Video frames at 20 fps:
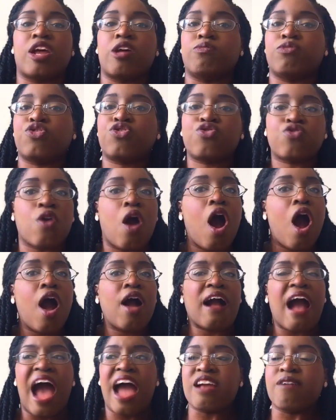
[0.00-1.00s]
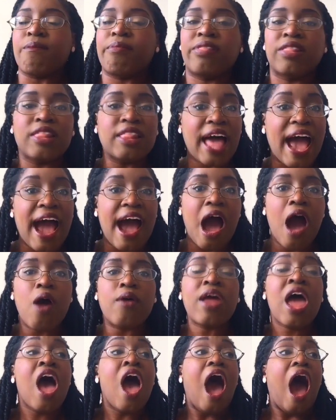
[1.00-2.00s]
I'm strong. I am loud.